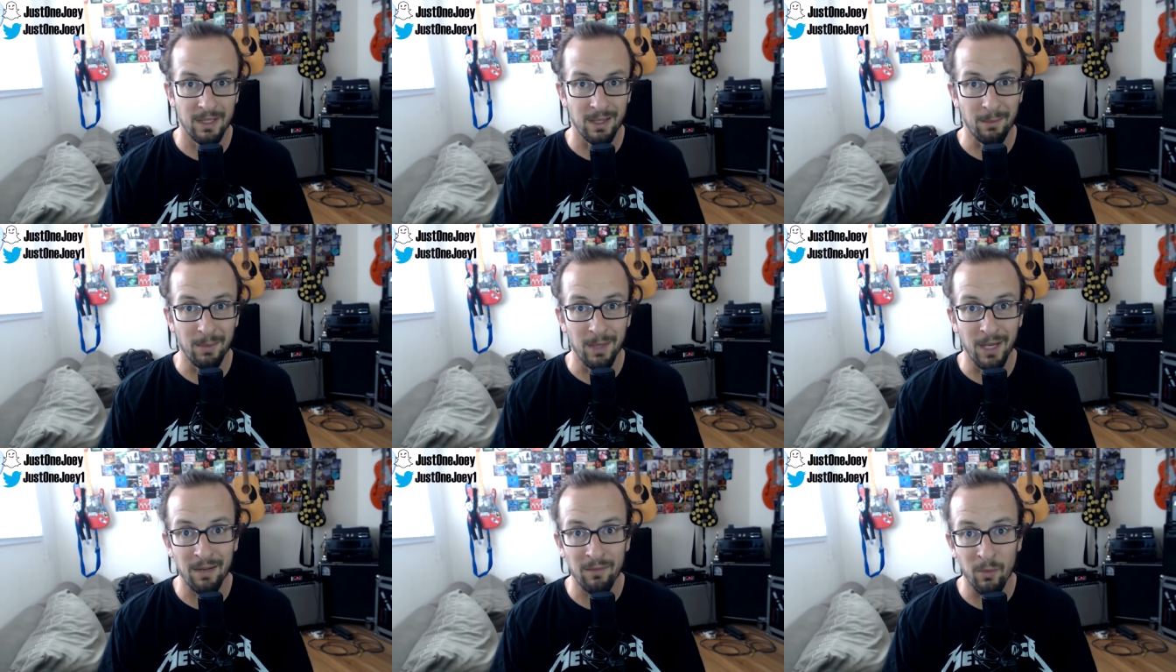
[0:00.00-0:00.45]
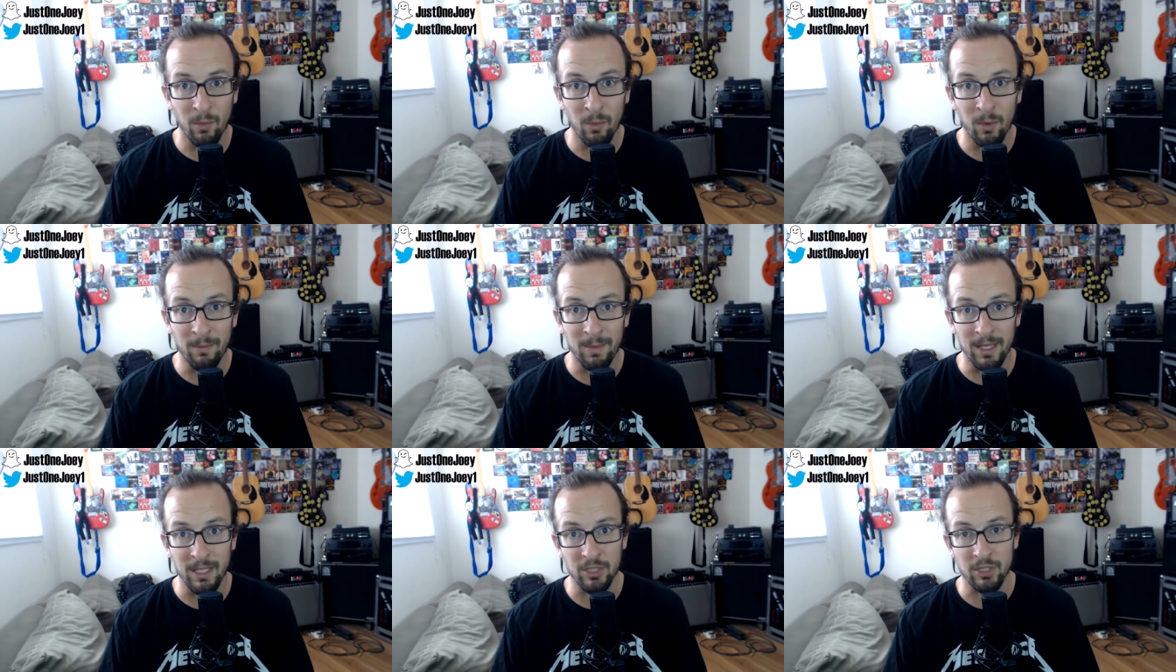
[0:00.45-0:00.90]
kind of a
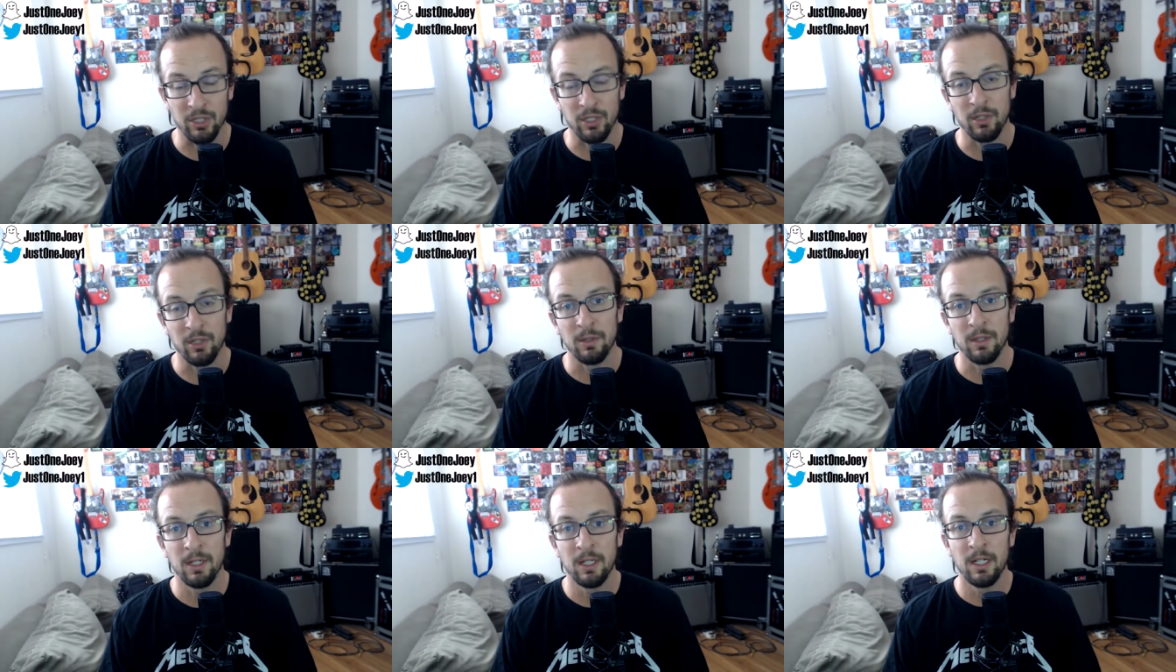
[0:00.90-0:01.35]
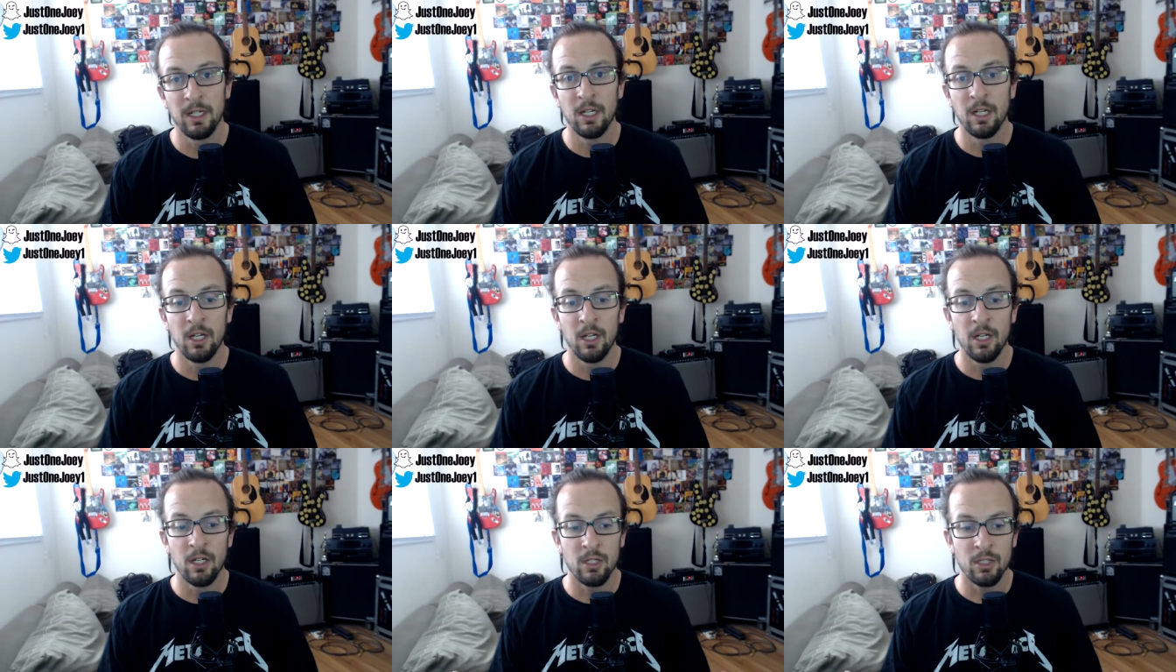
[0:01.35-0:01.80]
one-man show.
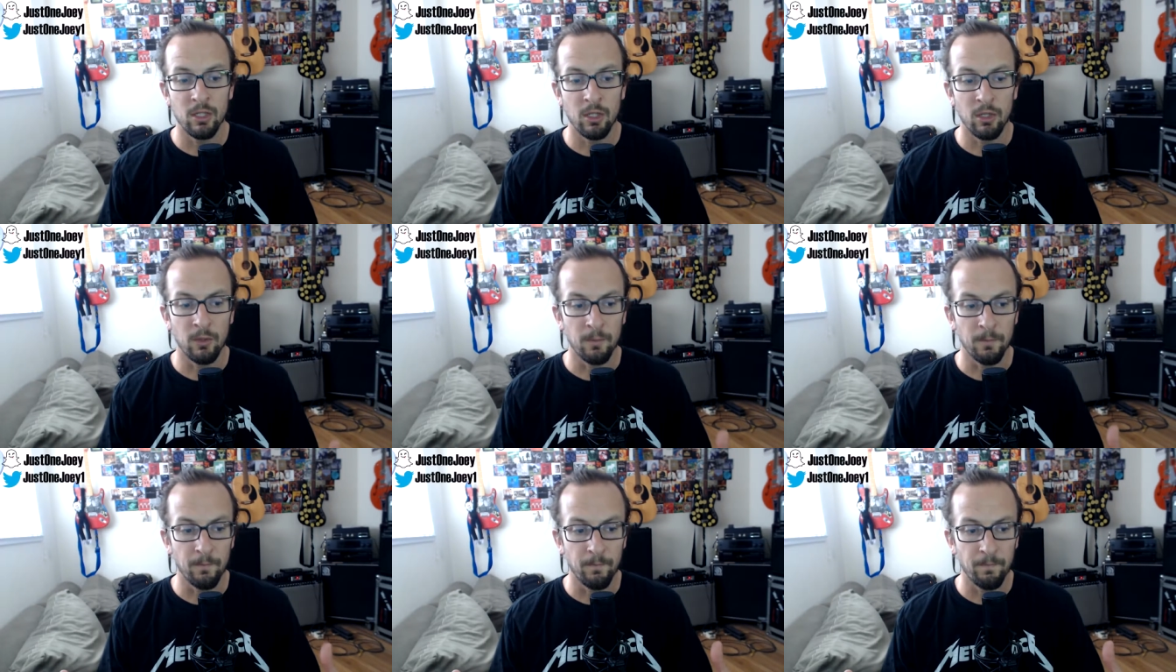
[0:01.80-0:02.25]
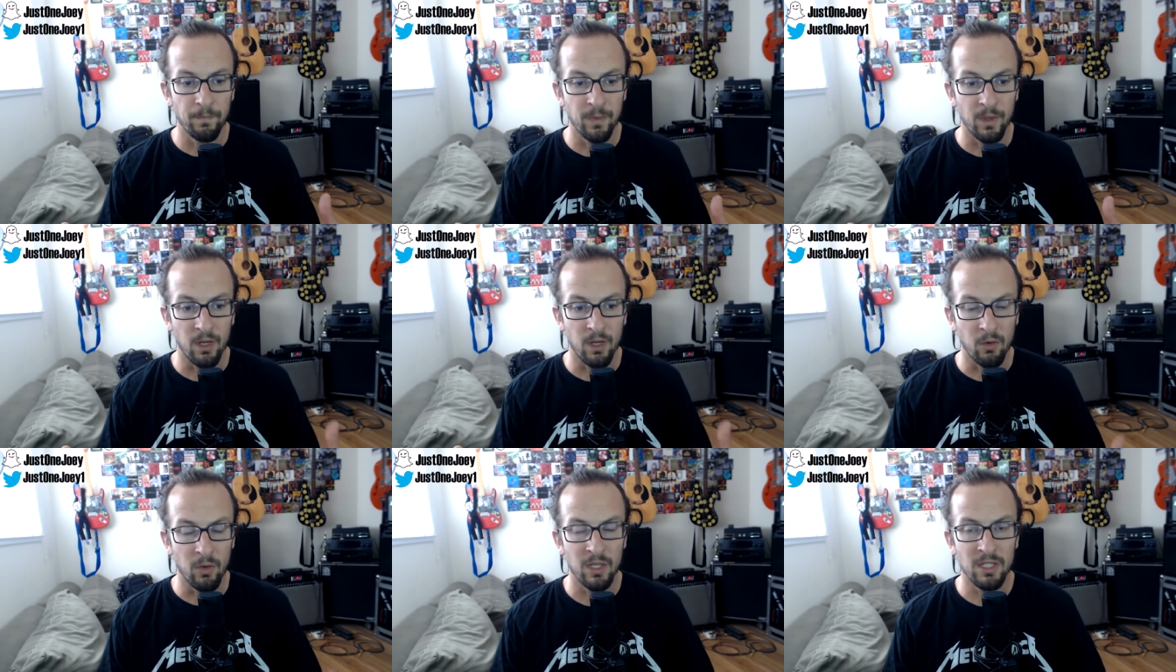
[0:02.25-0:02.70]
So
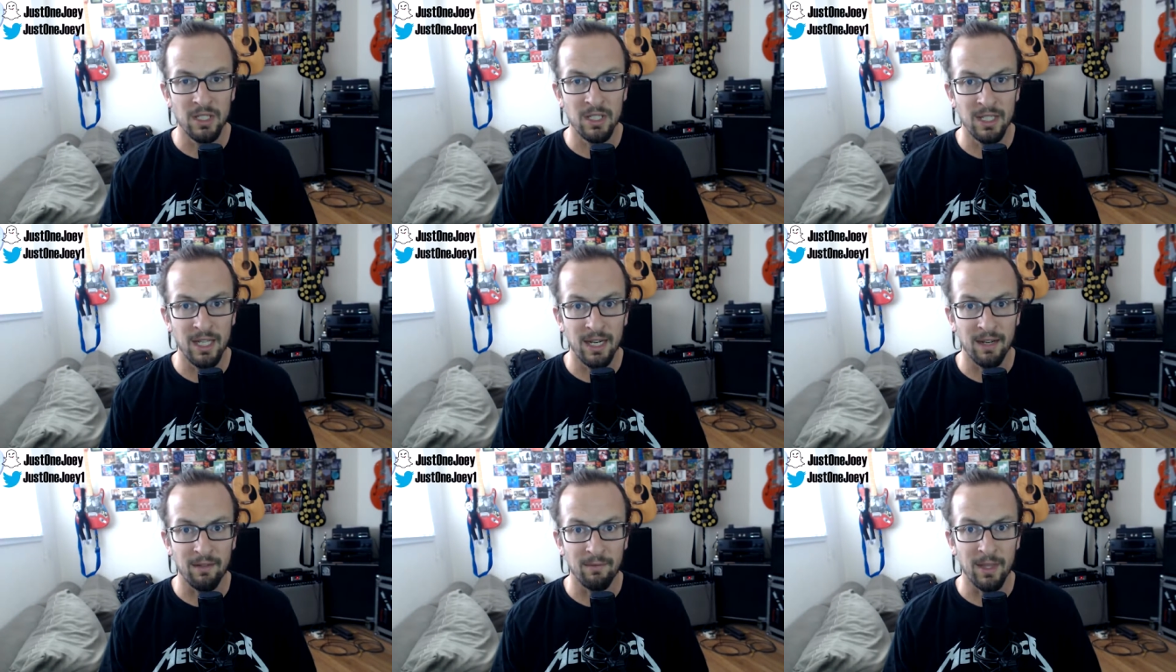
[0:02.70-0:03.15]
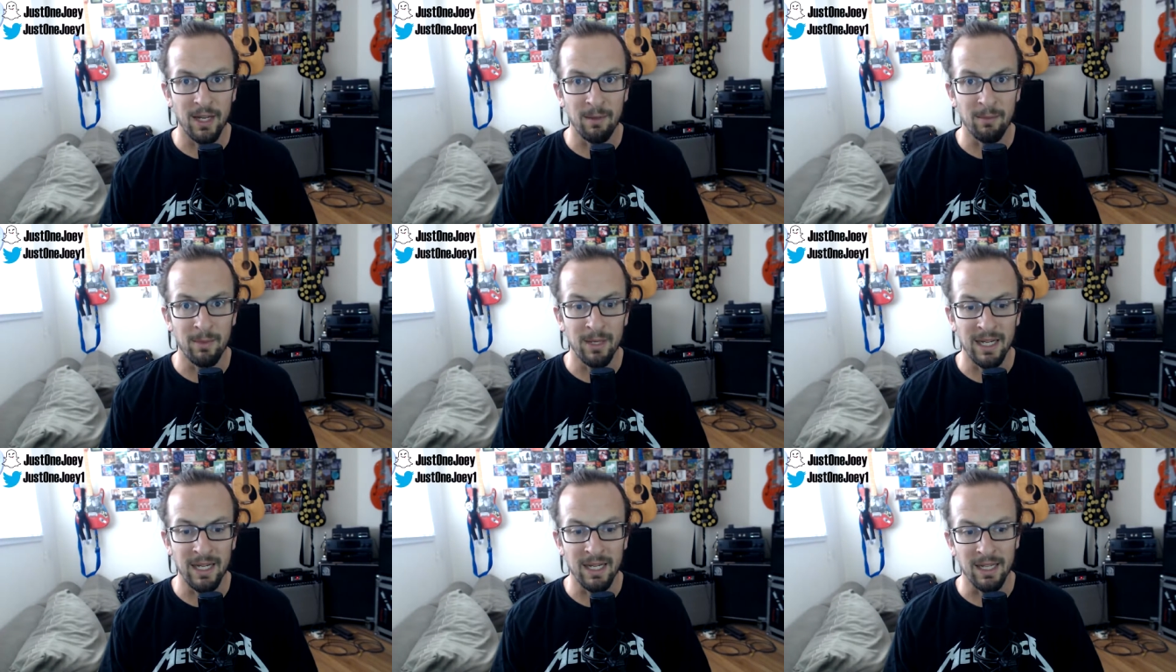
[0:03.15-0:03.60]
a question that I've been
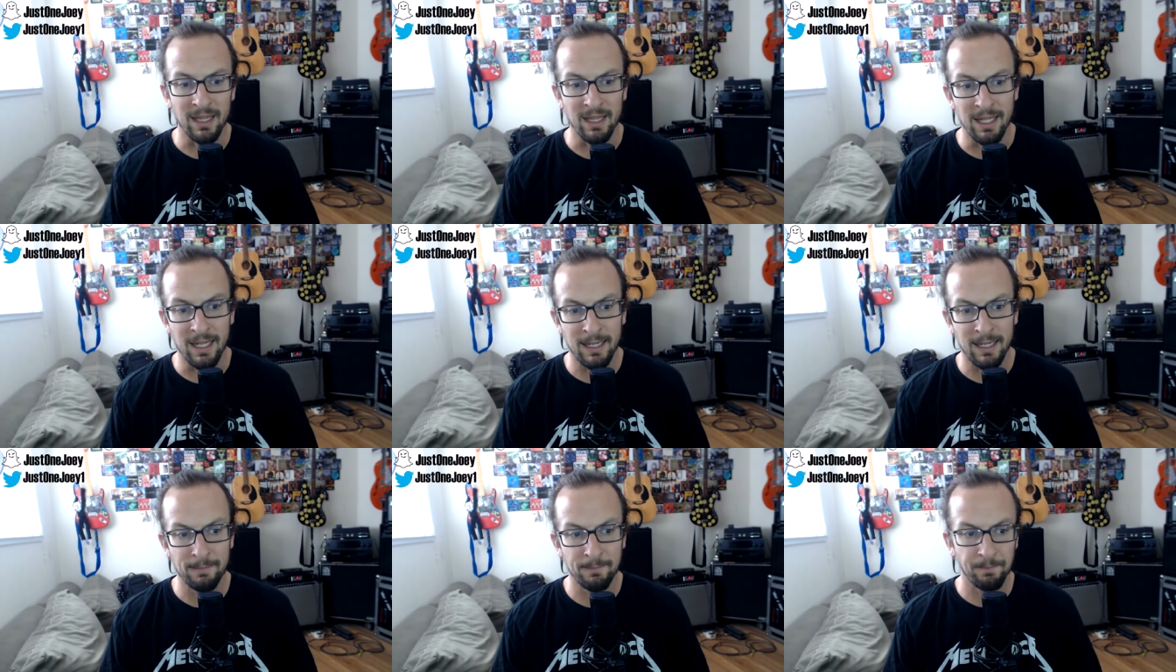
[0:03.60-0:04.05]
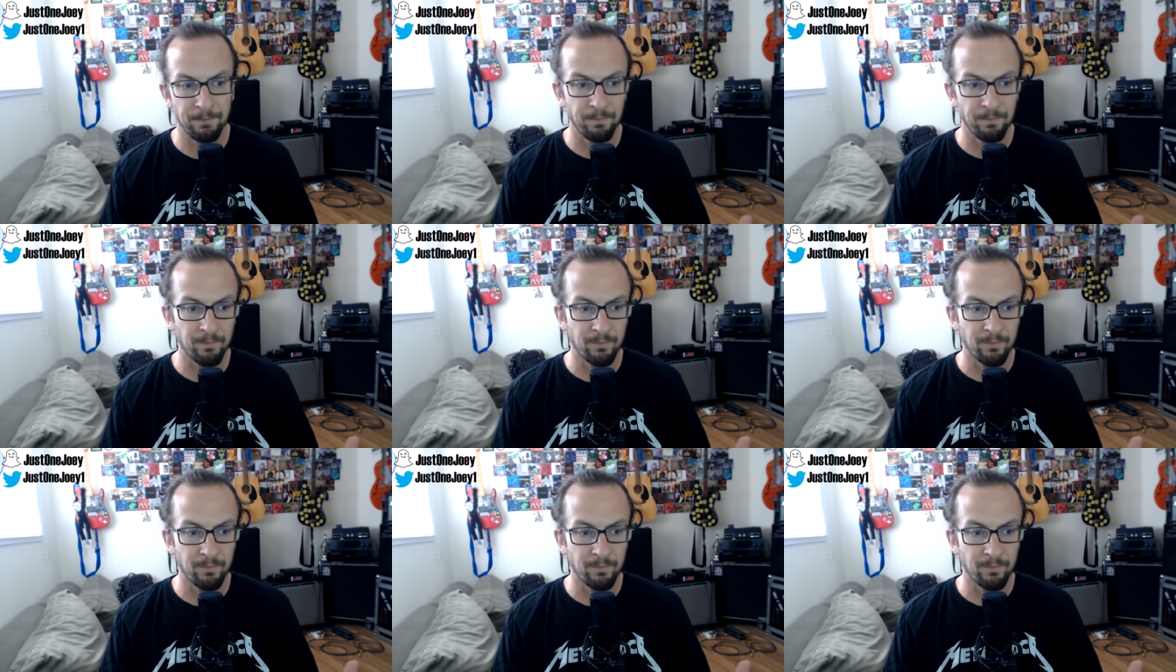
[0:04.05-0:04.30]
getting a lot